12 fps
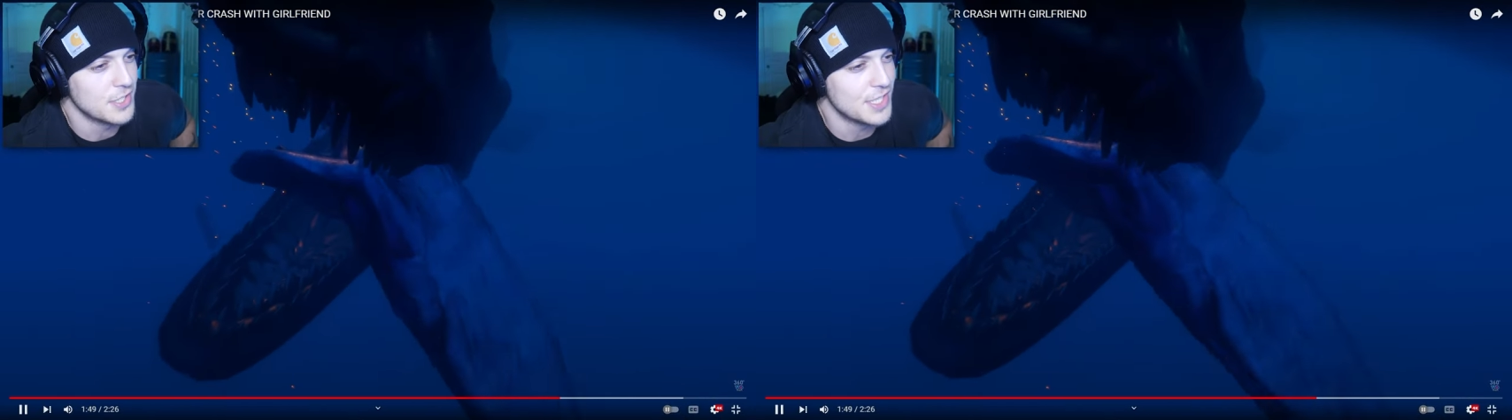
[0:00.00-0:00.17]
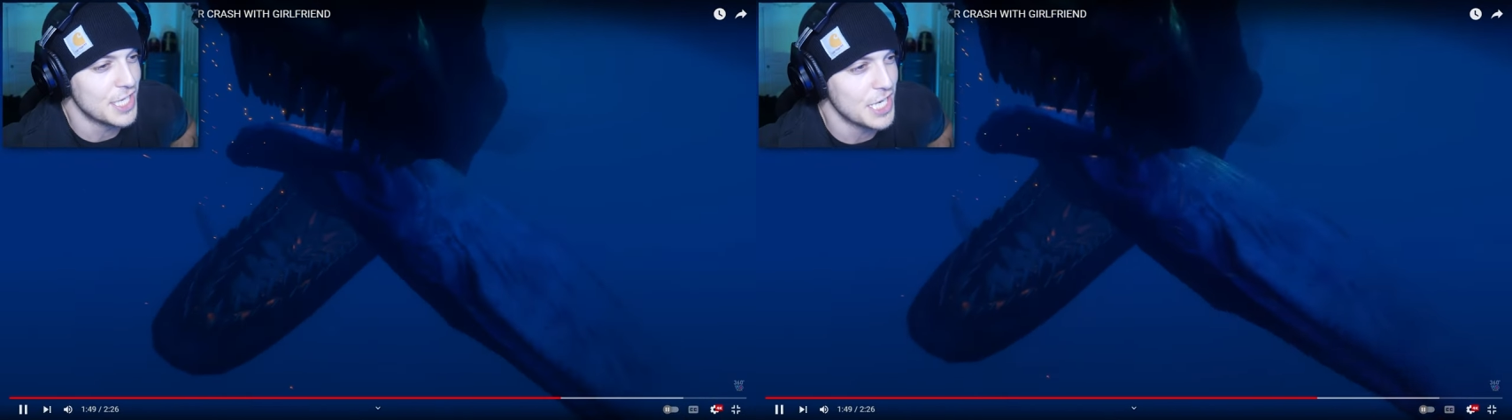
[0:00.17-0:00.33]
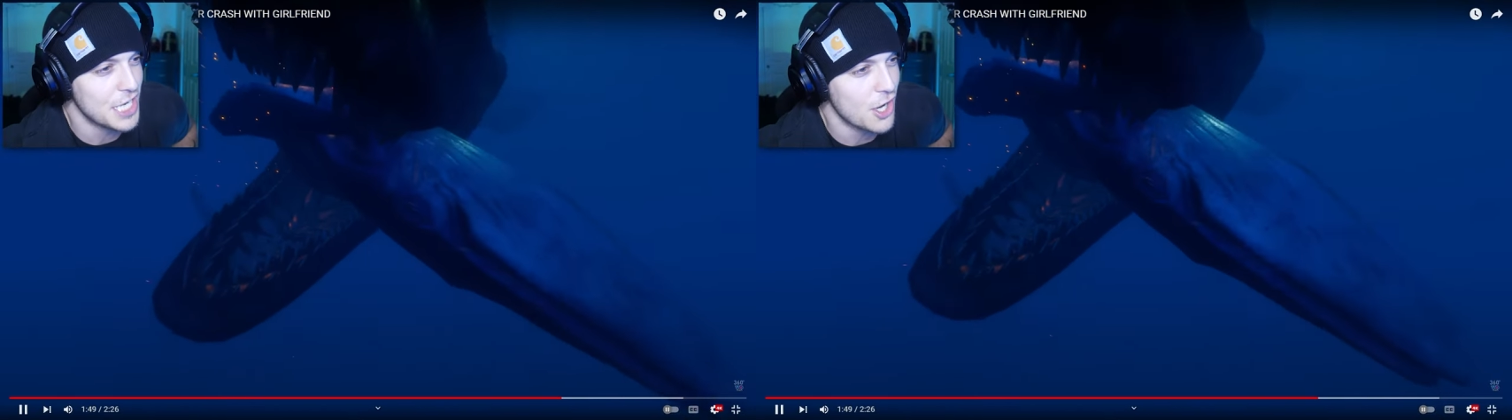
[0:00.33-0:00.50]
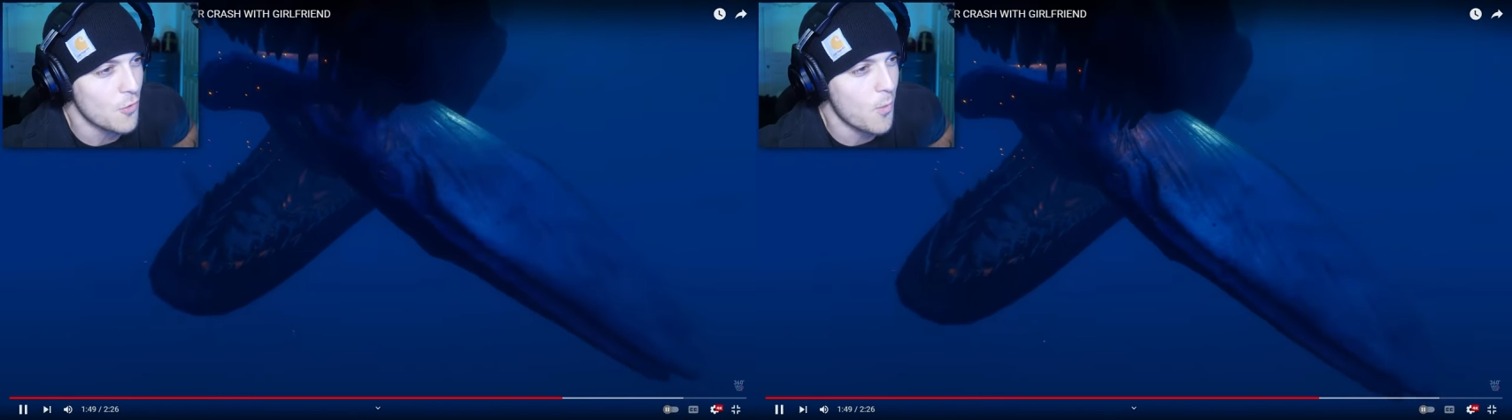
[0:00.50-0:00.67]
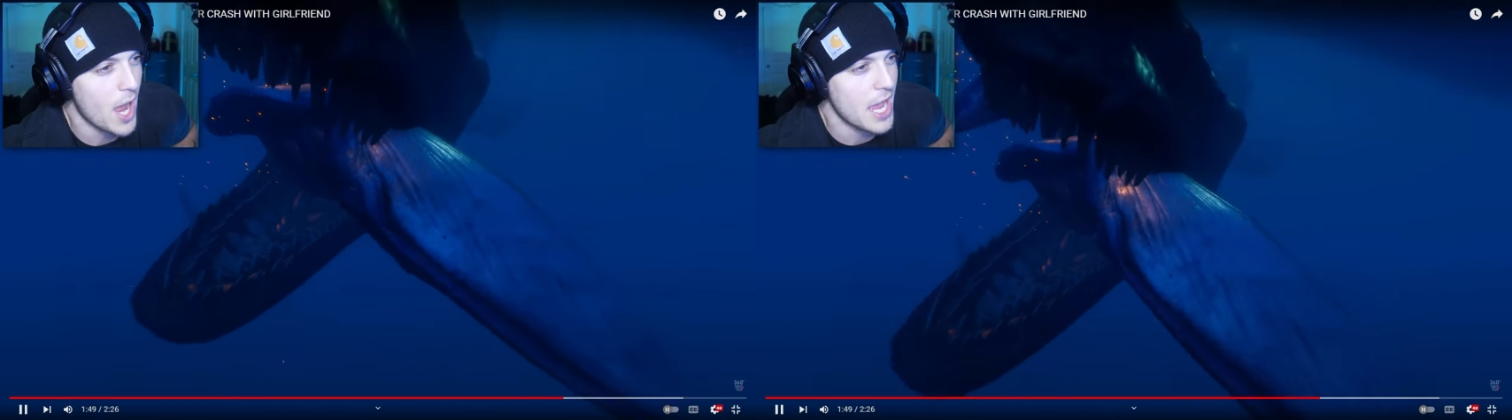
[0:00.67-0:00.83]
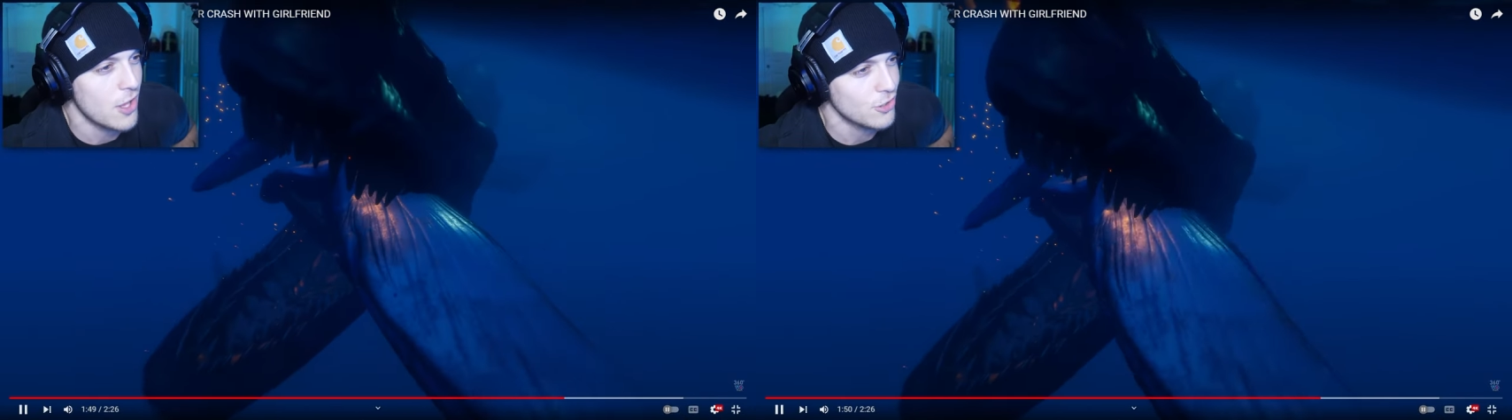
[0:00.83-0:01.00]
Is he eating a
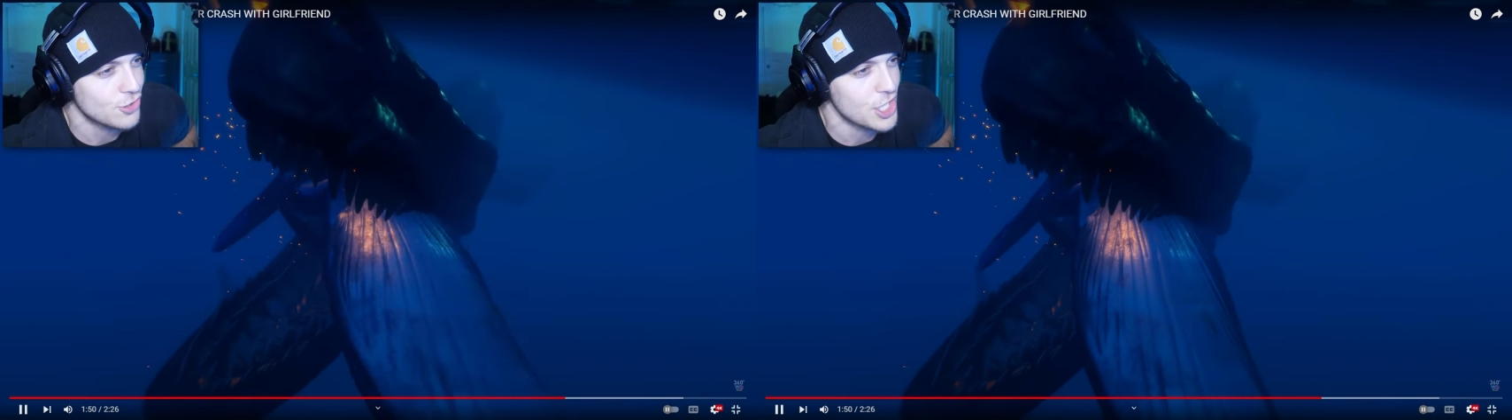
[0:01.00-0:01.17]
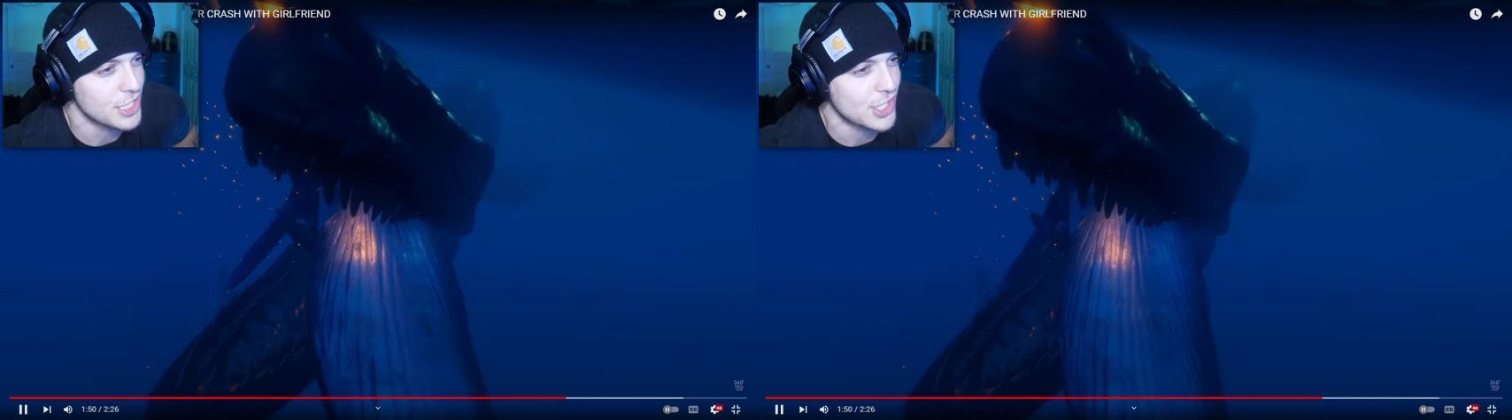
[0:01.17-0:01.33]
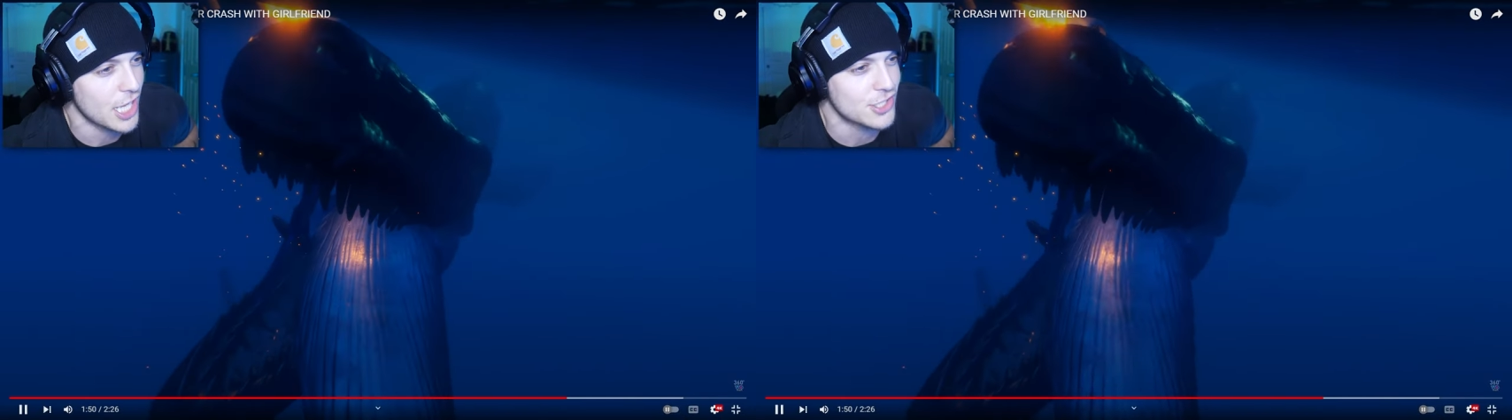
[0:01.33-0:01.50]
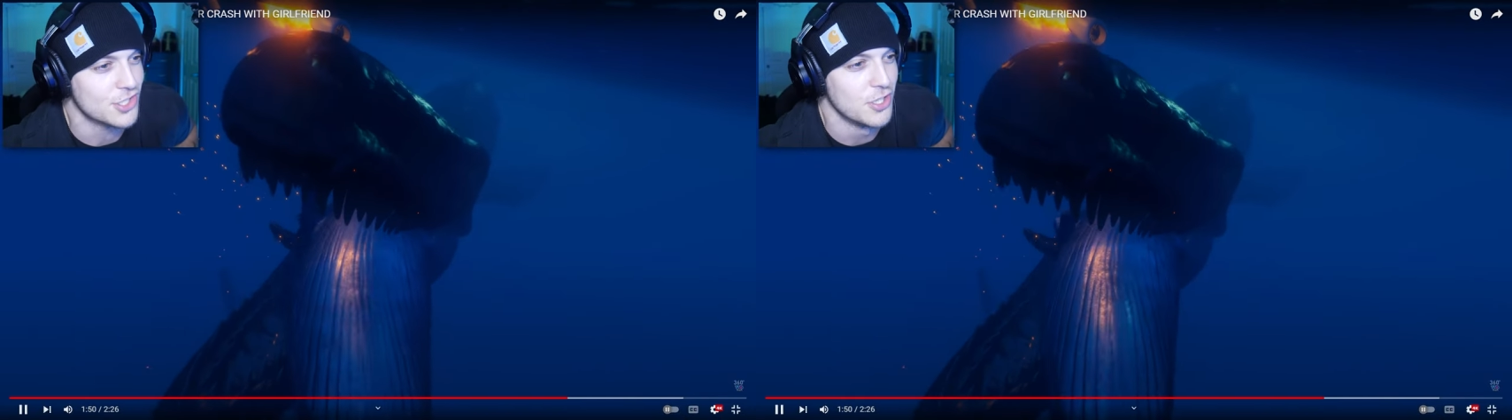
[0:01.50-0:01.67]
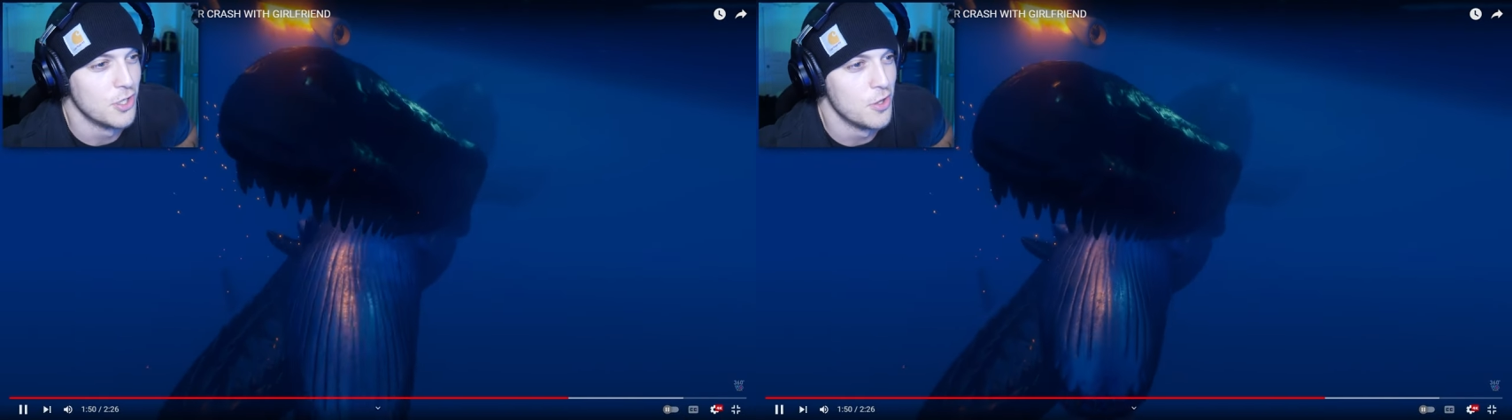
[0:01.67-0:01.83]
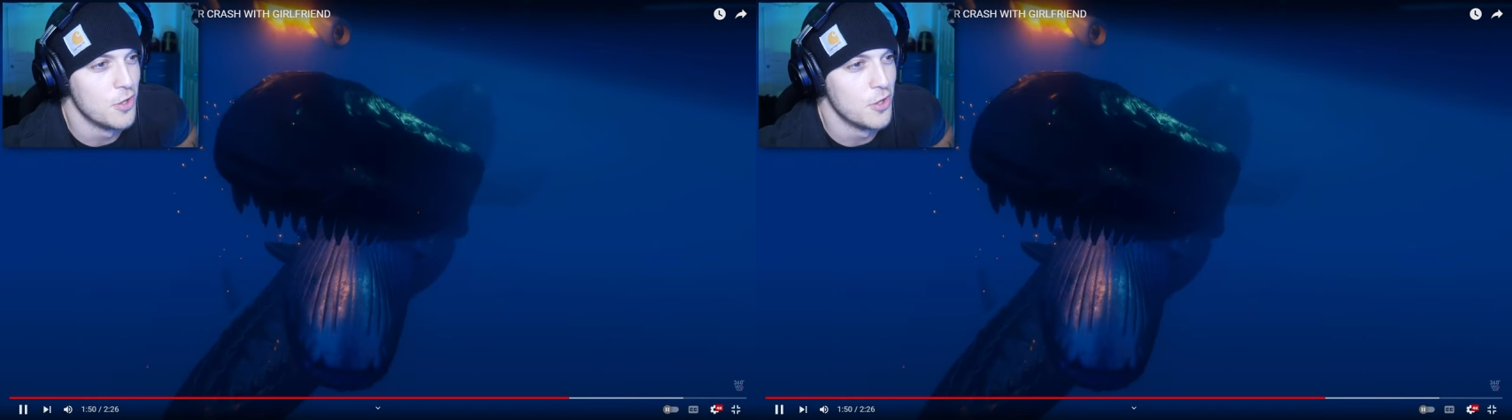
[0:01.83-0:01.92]
whale? Jesus.